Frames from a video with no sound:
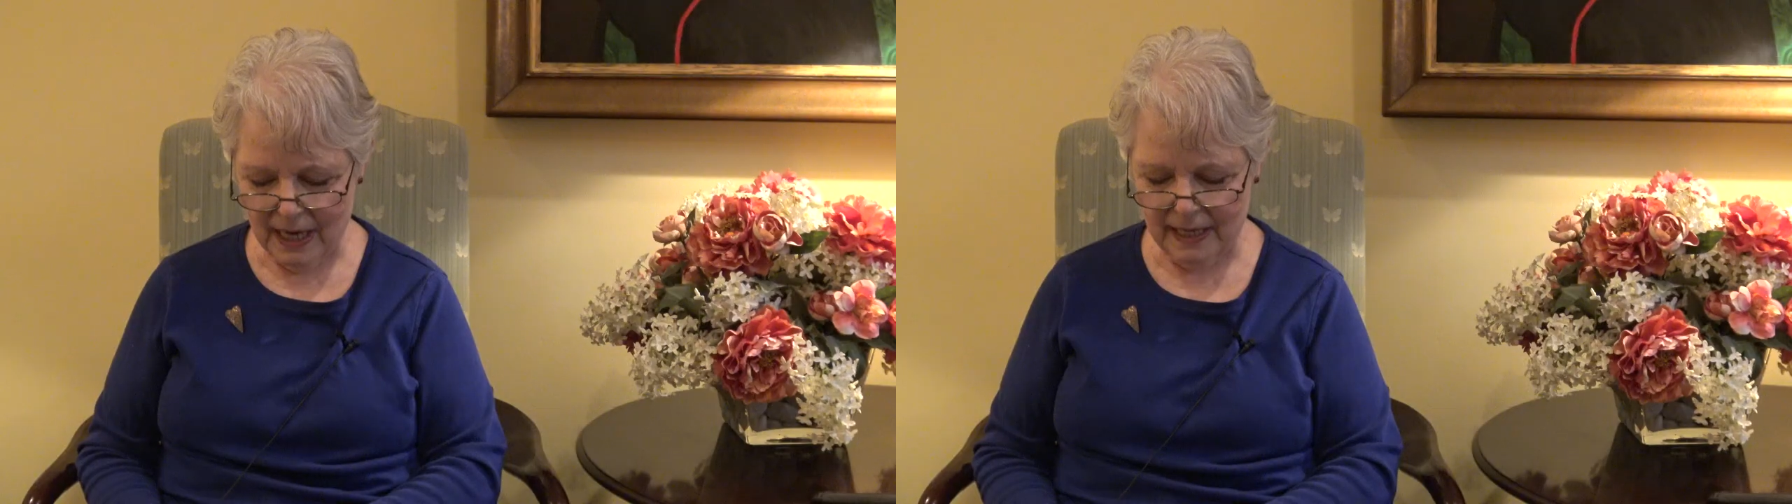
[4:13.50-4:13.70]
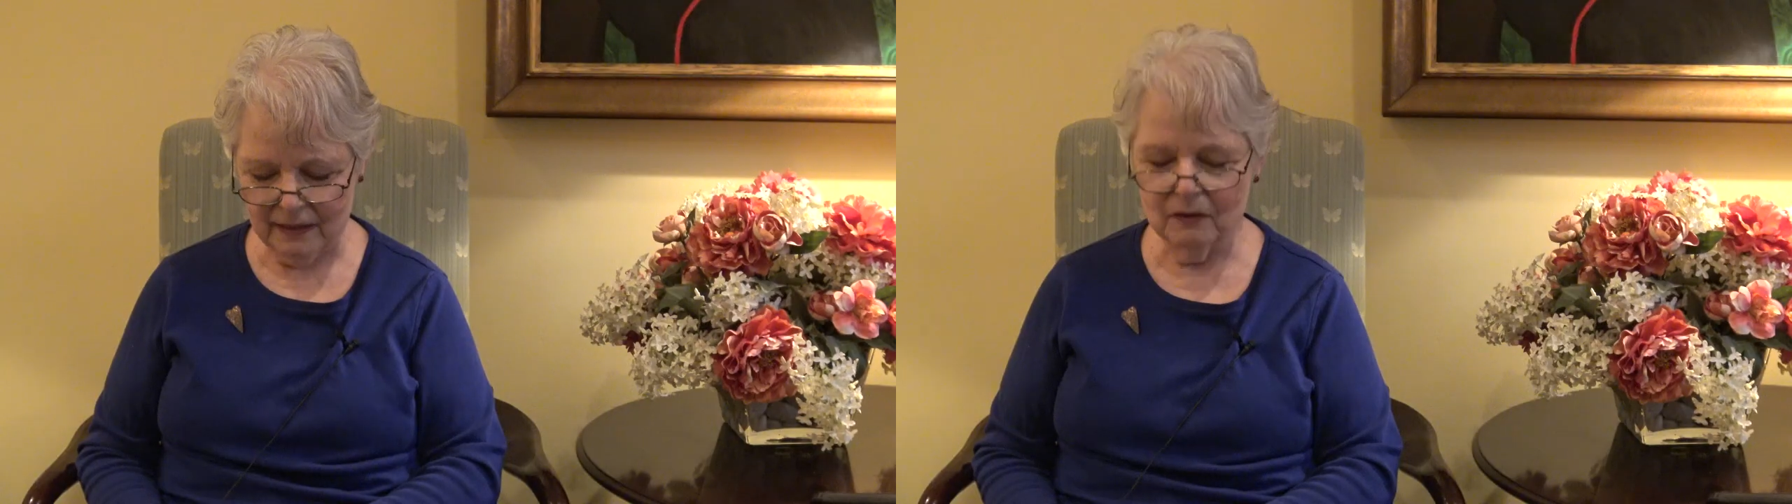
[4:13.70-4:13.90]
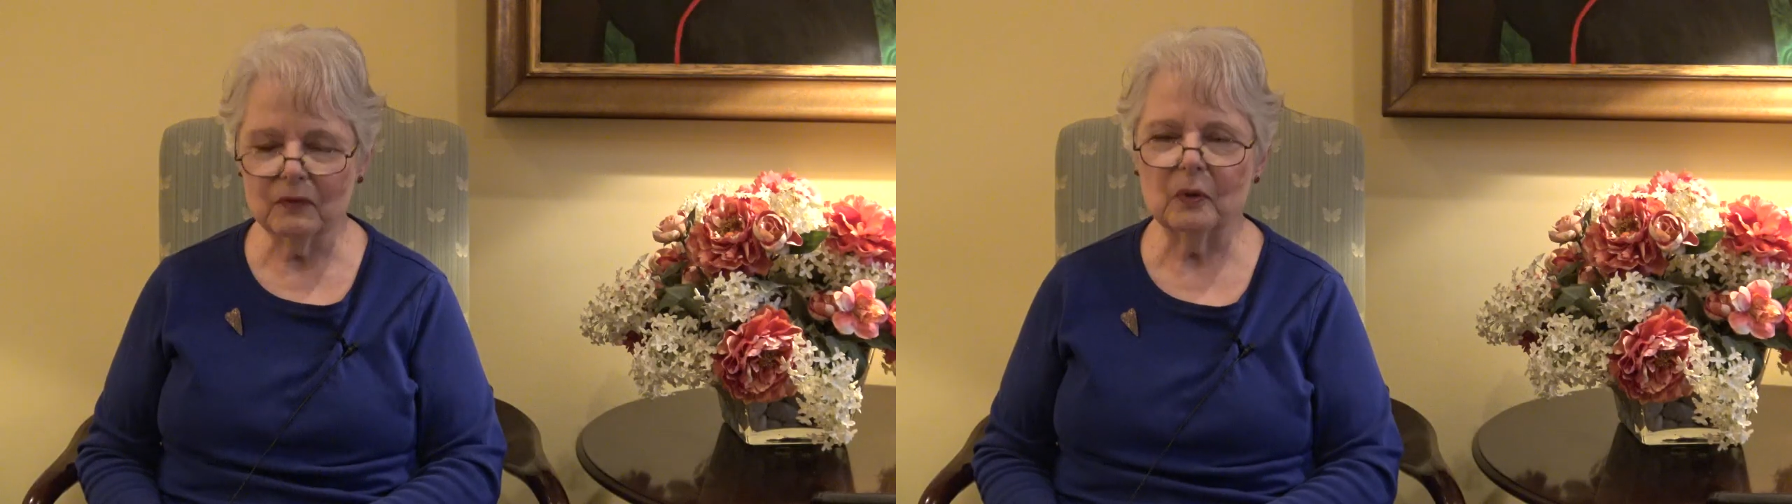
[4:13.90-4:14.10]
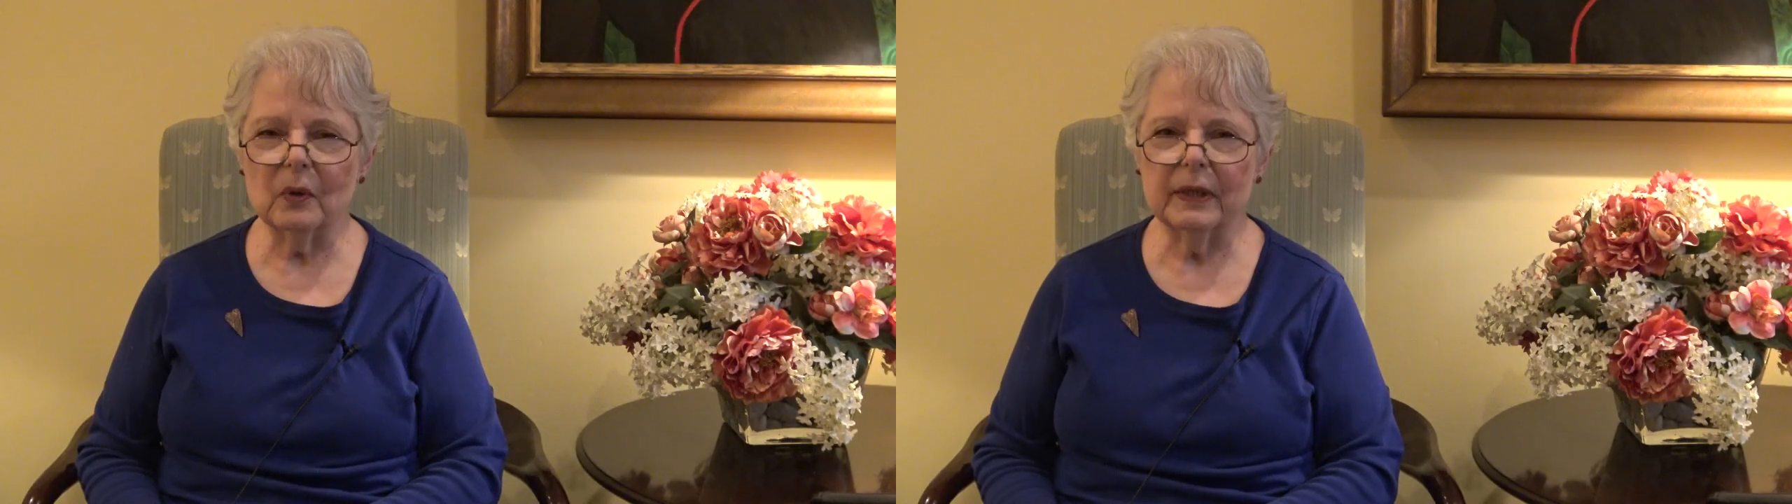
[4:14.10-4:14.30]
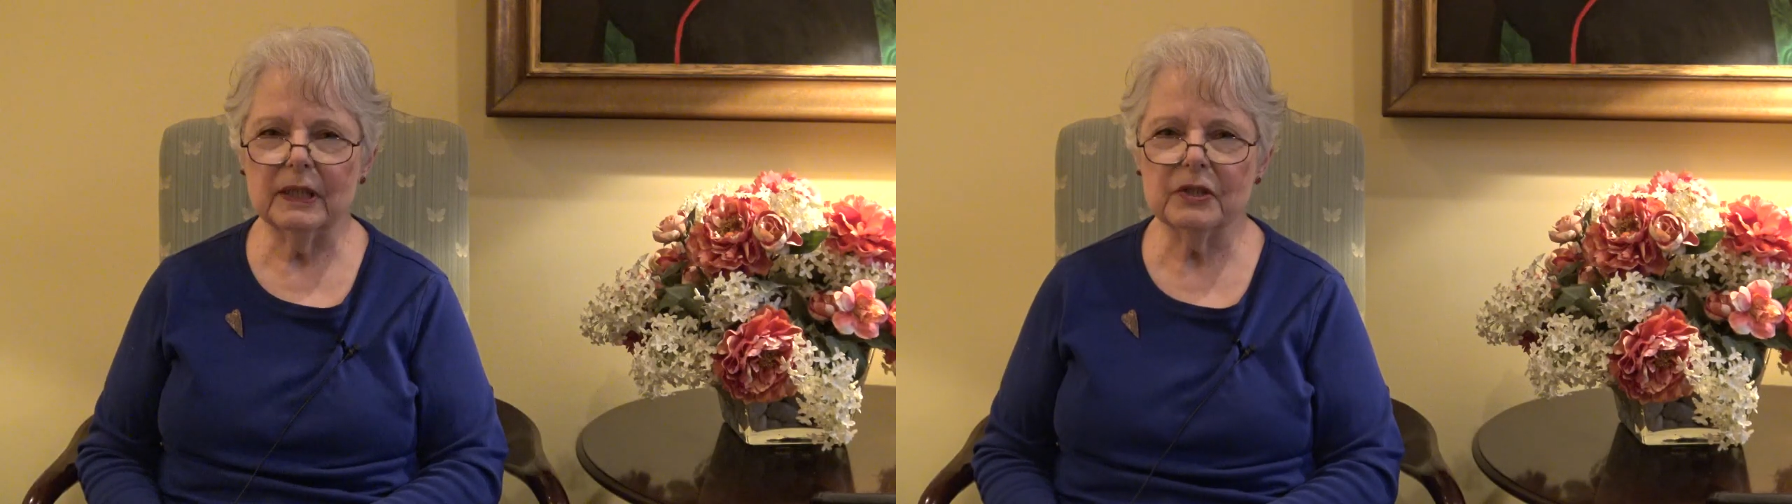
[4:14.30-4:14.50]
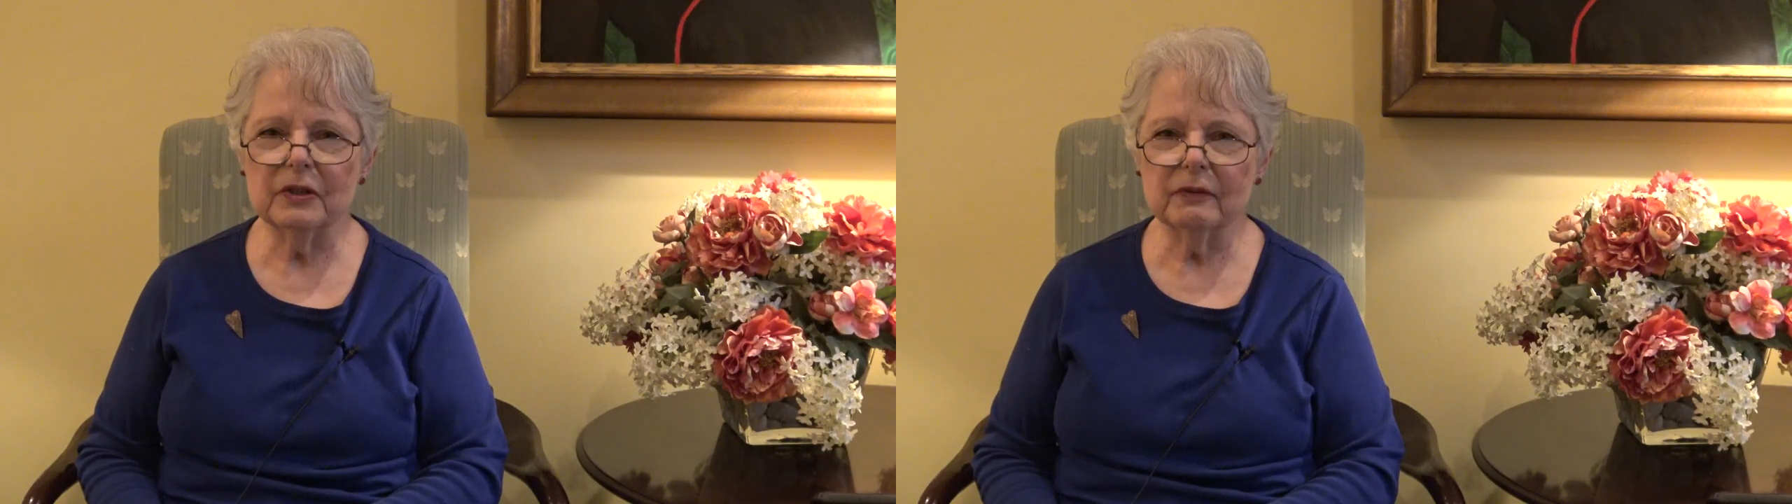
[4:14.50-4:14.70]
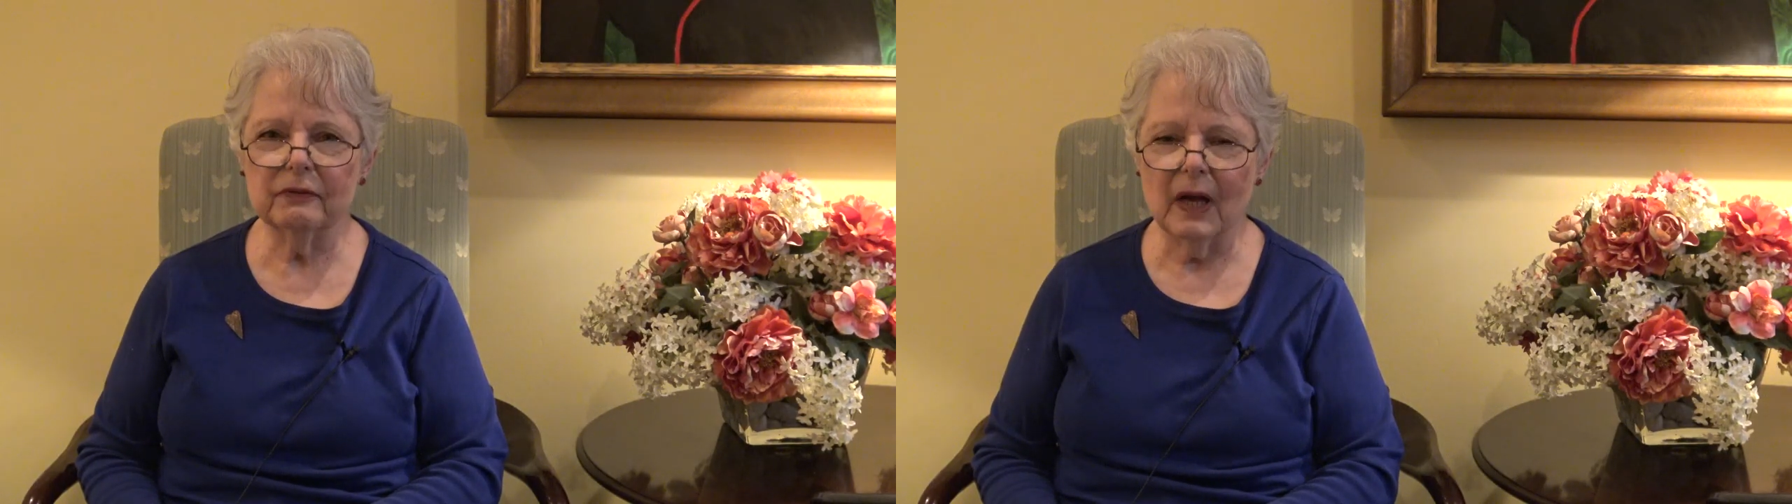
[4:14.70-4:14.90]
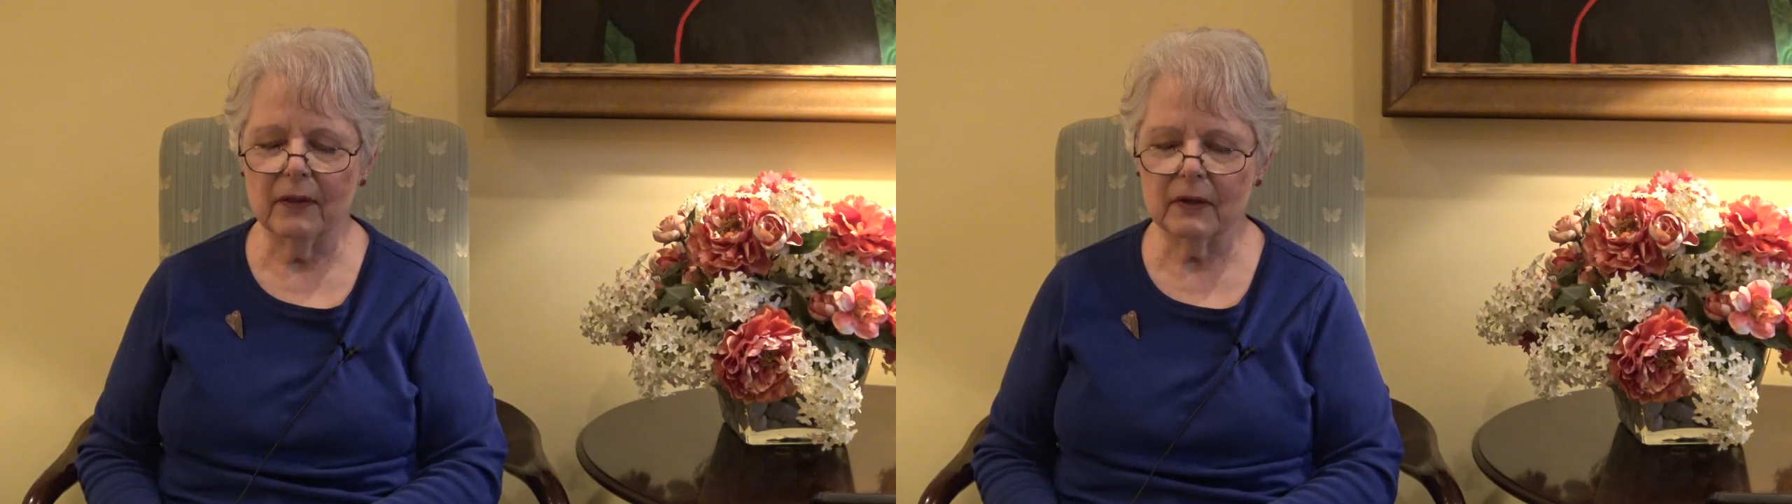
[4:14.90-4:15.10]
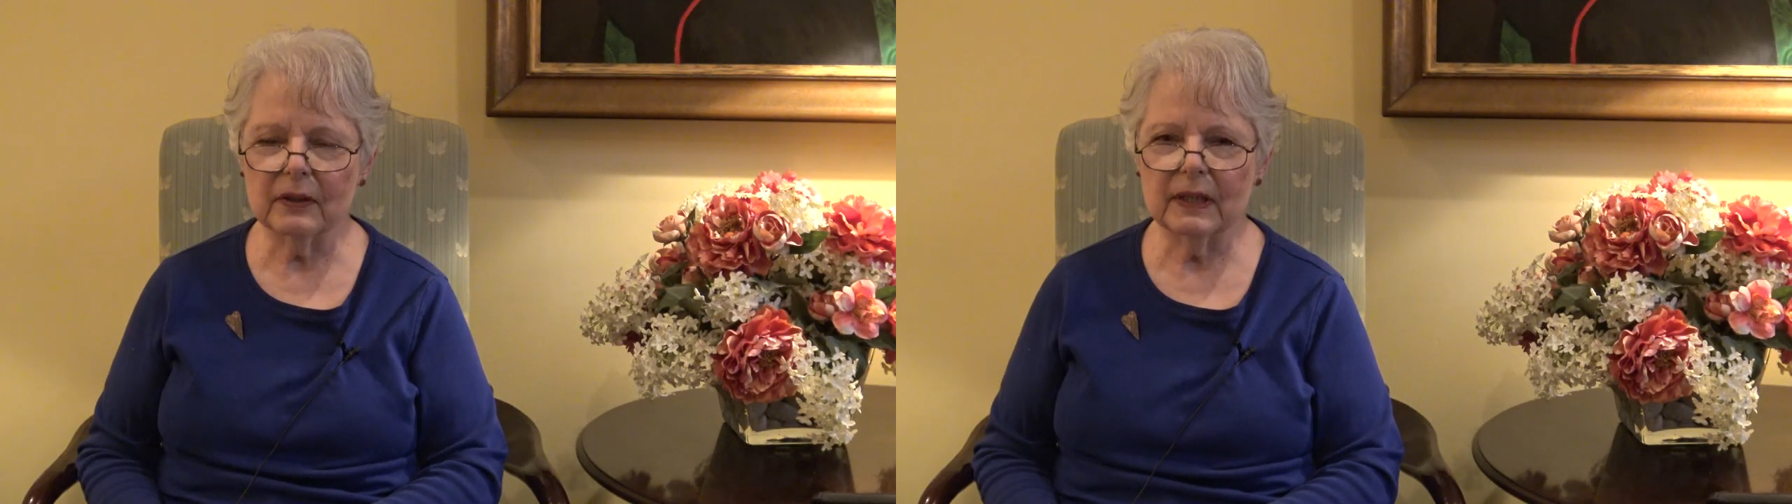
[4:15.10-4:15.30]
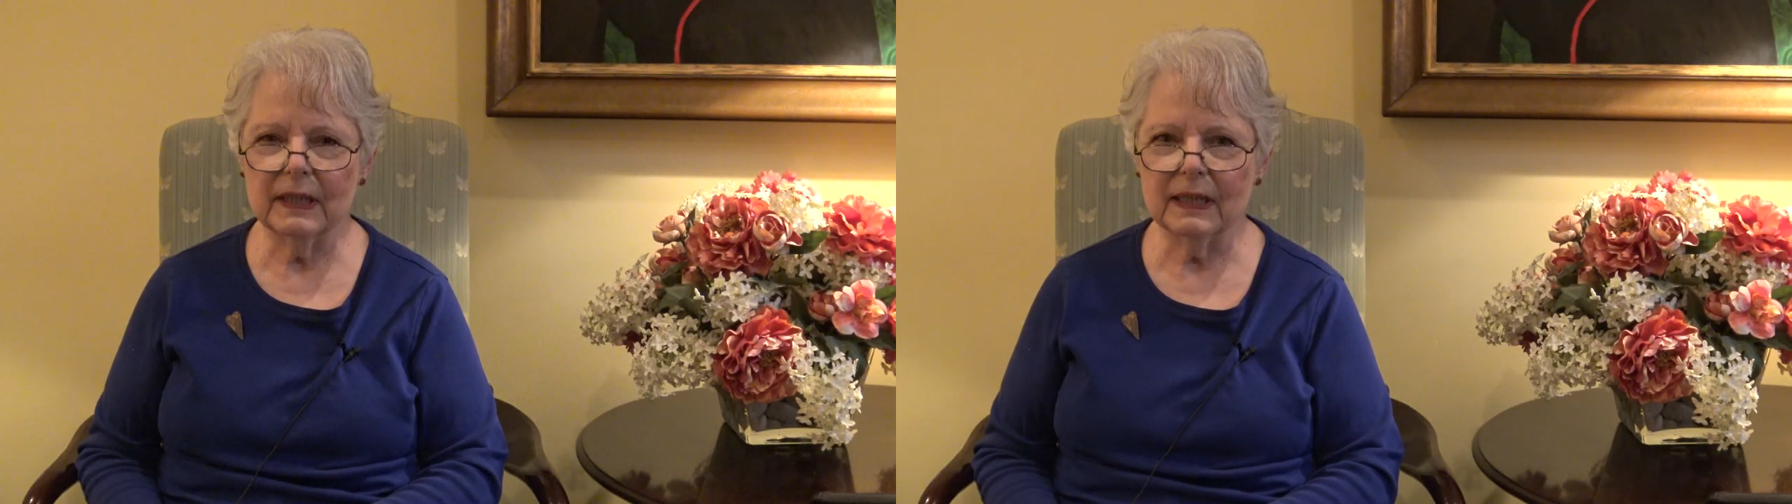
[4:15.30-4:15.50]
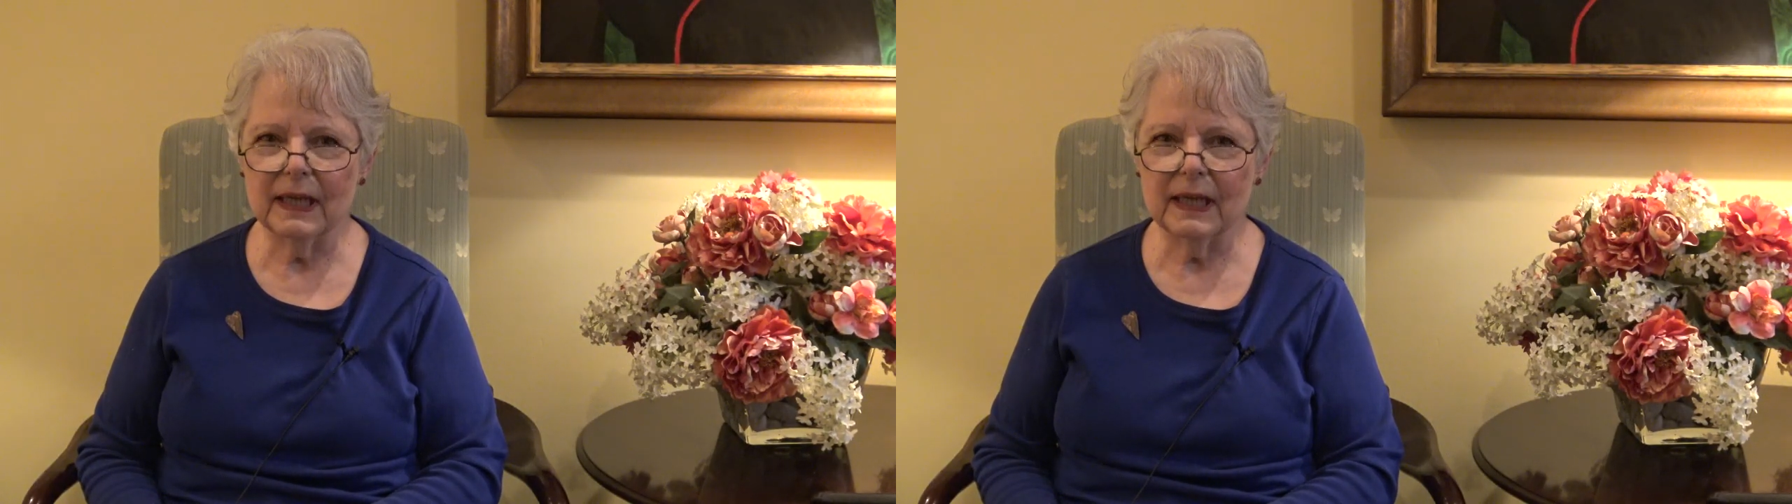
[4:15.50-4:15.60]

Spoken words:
and give glory to your Father in